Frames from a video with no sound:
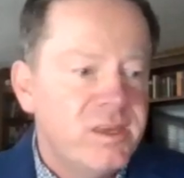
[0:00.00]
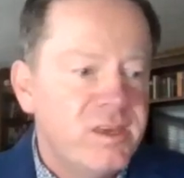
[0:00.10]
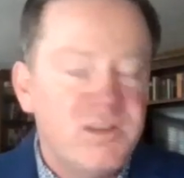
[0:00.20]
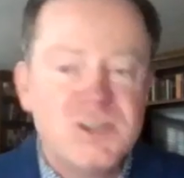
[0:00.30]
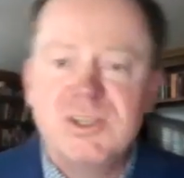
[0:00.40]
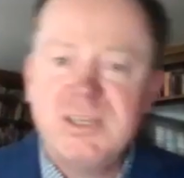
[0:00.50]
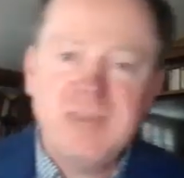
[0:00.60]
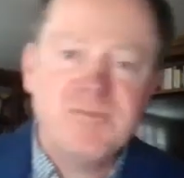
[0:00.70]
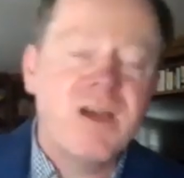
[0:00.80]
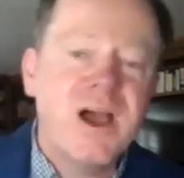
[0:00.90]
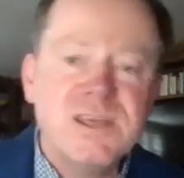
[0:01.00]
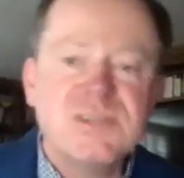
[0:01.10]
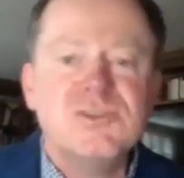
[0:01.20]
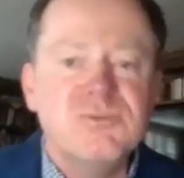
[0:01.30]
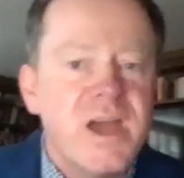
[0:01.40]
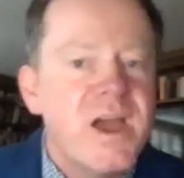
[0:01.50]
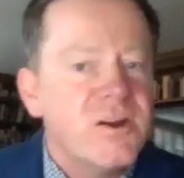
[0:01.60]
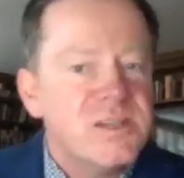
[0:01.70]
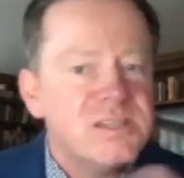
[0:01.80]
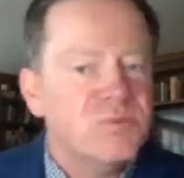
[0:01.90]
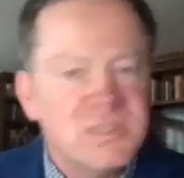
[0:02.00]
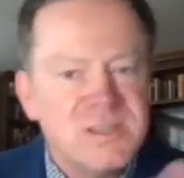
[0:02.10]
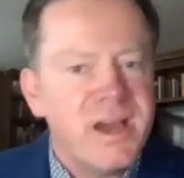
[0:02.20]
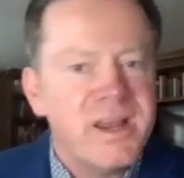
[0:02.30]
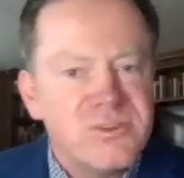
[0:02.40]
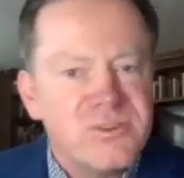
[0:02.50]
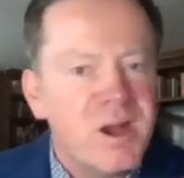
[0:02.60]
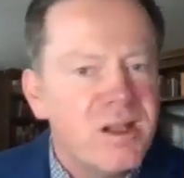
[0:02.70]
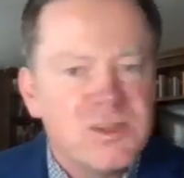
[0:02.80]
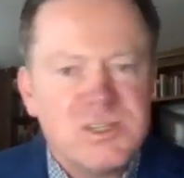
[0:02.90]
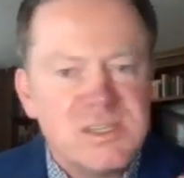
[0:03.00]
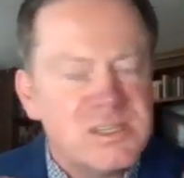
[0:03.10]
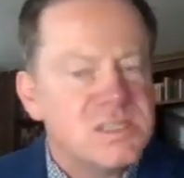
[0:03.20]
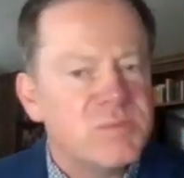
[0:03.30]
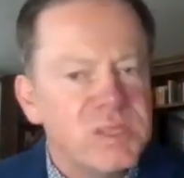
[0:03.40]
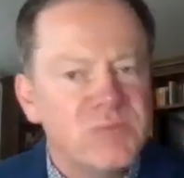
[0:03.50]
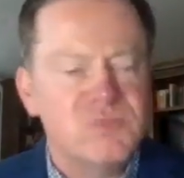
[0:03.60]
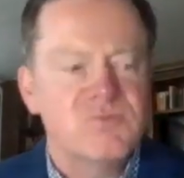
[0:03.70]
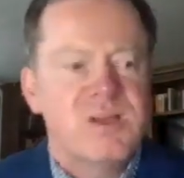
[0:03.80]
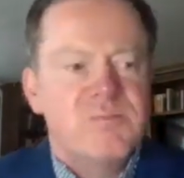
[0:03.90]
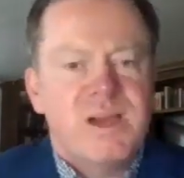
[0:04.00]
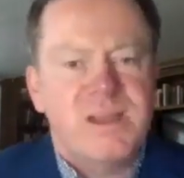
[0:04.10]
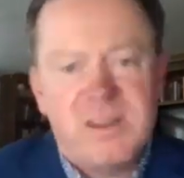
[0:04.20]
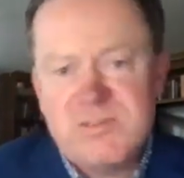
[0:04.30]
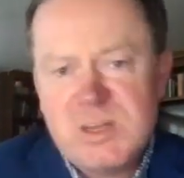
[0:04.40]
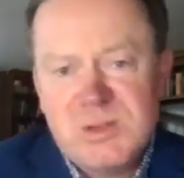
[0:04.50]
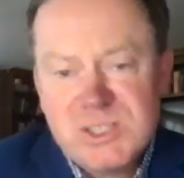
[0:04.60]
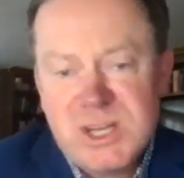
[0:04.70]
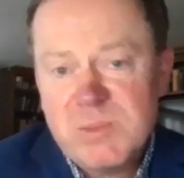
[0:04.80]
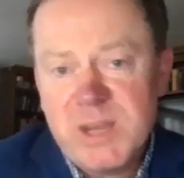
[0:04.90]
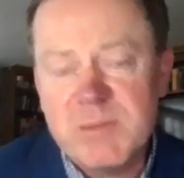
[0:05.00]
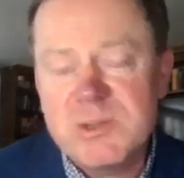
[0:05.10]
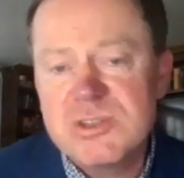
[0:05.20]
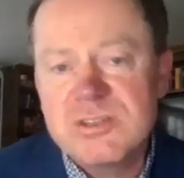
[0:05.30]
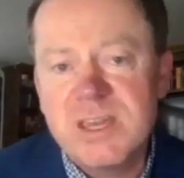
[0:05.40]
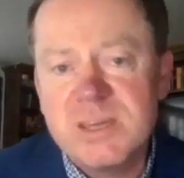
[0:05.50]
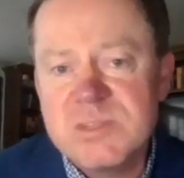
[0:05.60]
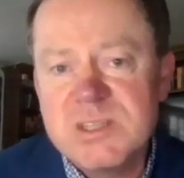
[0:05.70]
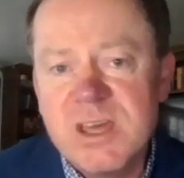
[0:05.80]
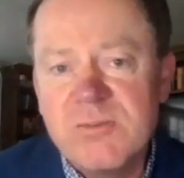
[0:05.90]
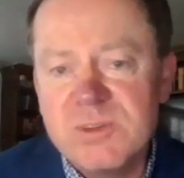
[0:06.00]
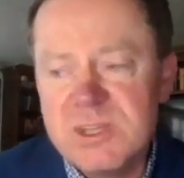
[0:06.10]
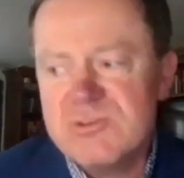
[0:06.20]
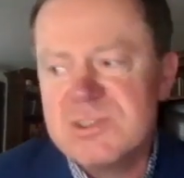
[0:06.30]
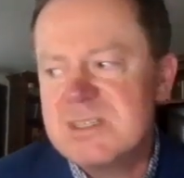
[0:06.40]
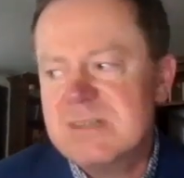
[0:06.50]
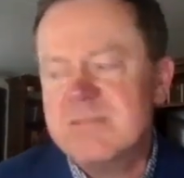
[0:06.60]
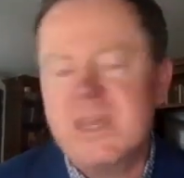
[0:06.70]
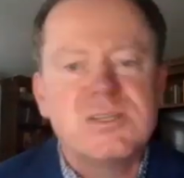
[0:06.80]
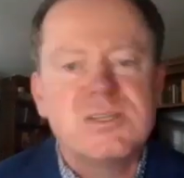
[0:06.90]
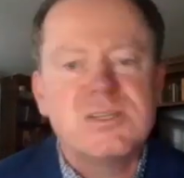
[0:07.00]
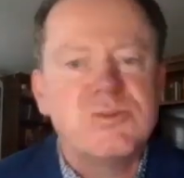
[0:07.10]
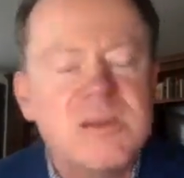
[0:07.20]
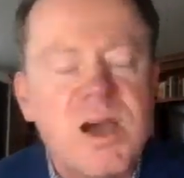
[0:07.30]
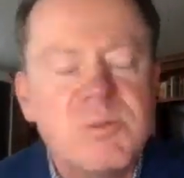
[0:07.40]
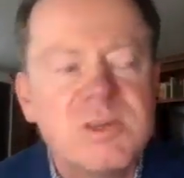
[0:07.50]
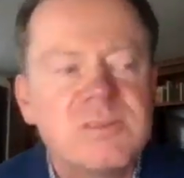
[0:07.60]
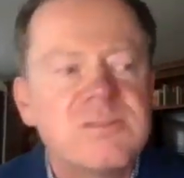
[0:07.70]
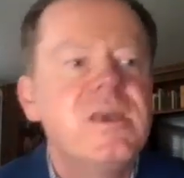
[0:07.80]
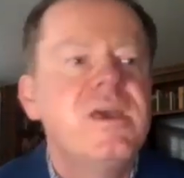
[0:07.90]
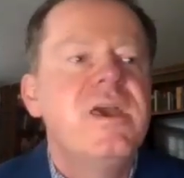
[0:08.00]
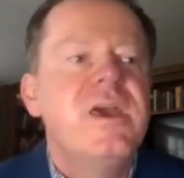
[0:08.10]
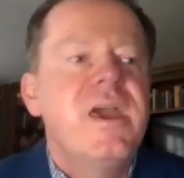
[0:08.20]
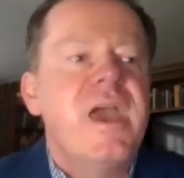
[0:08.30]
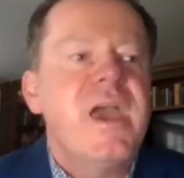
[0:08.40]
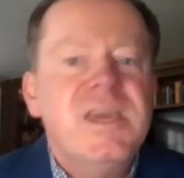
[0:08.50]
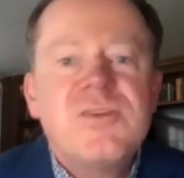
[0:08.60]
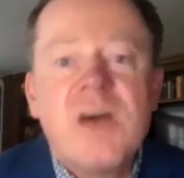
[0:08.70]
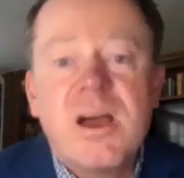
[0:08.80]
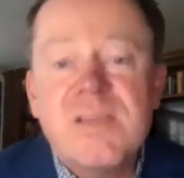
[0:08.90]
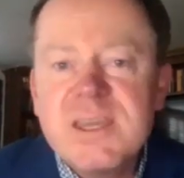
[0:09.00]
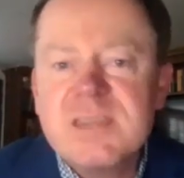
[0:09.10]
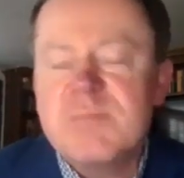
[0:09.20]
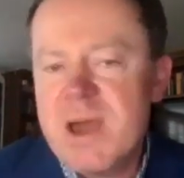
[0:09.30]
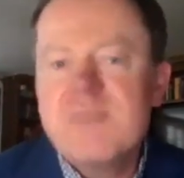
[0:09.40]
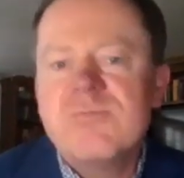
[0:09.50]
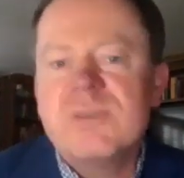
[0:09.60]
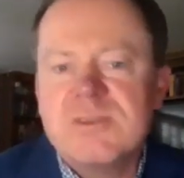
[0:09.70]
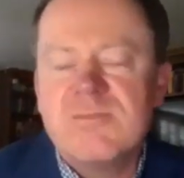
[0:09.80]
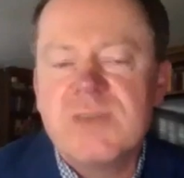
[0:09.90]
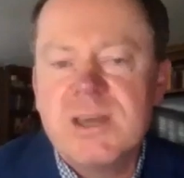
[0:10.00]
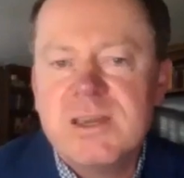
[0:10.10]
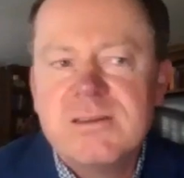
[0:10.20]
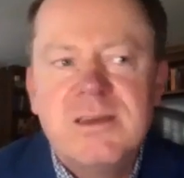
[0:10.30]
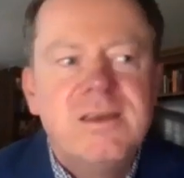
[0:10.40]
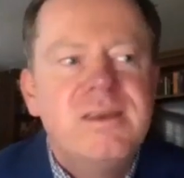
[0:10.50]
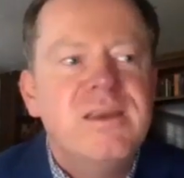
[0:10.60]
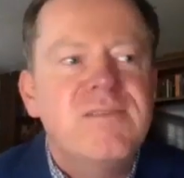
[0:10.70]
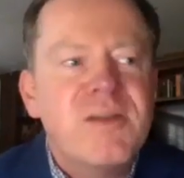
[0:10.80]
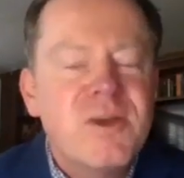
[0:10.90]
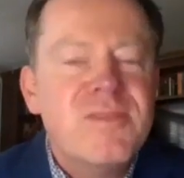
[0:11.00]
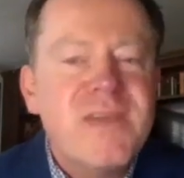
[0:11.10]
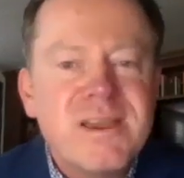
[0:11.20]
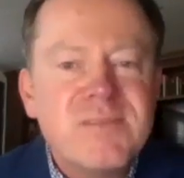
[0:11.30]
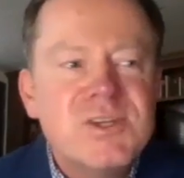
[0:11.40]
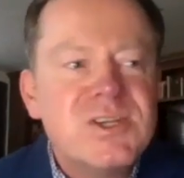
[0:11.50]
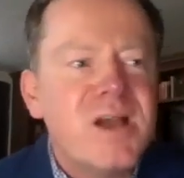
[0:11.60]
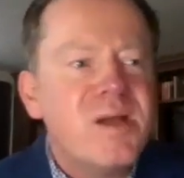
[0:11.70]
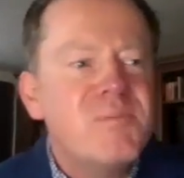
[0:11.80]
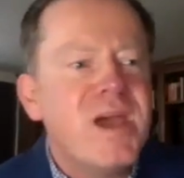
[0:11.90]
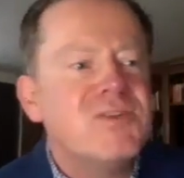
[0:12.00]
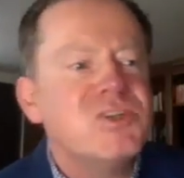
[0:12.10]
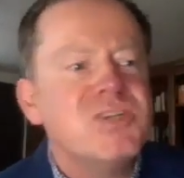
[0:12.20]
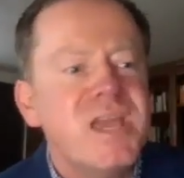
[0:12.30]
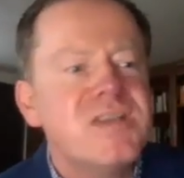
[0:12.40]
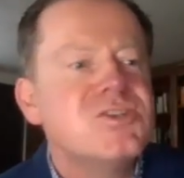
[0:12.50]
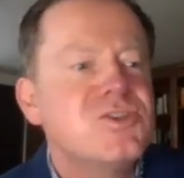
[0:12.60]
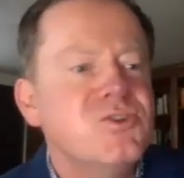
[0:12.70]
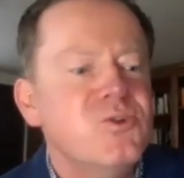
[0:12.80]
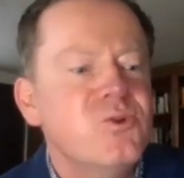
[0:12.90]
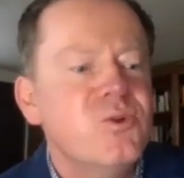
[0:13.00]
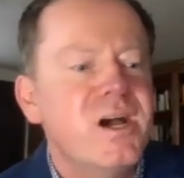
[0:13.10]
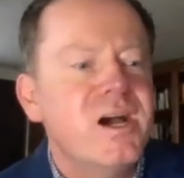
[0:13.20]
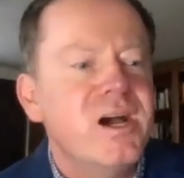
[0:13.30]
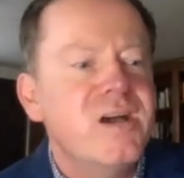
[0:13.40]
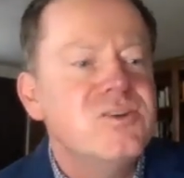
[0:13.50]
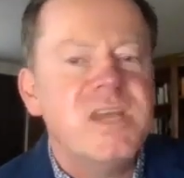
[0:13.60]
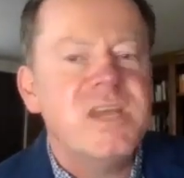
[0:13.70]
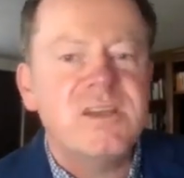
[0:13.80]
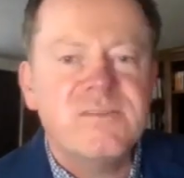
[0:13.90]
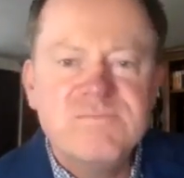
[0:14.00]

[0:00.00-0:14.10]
eventually gave rise to now. It was not anthropology. This is something that was run by a lot of gentlemen amateurs like himself with interest in antiquarian topics. And he thought, if I get the boundary survey, if I run that commission, I'm going to have a chance to undertake,